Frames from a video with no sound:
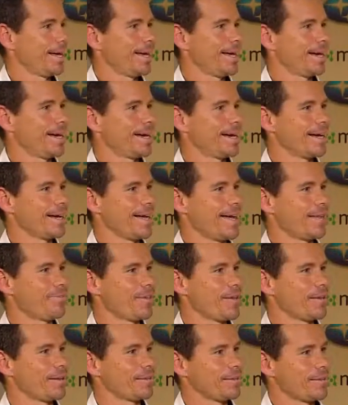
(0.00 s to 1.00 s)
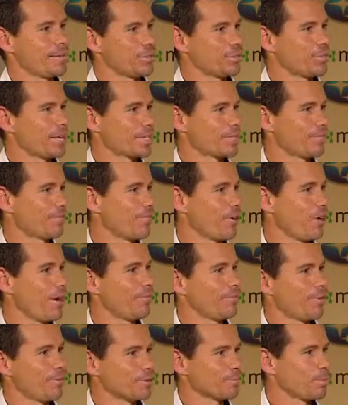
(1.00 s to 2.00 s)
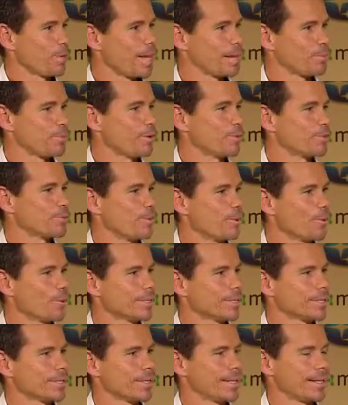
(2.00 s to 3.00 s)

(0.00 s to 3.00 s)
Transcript: And then in 2005, I was playing both sports.